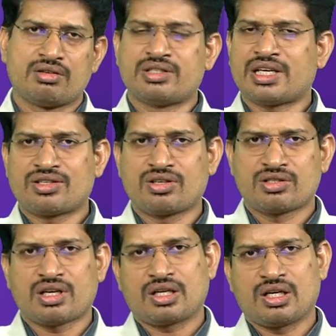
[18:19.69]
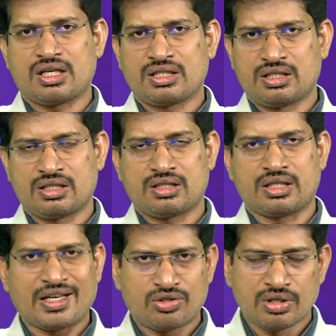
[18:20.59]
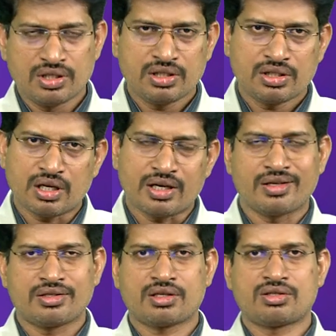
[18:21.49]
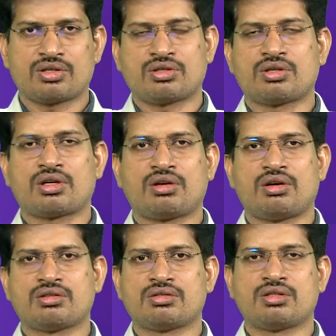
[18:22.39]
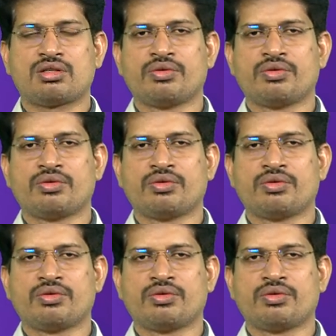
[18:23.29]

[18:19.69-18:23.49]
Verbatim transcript: disasters are caused naturally and disasters are caused uh,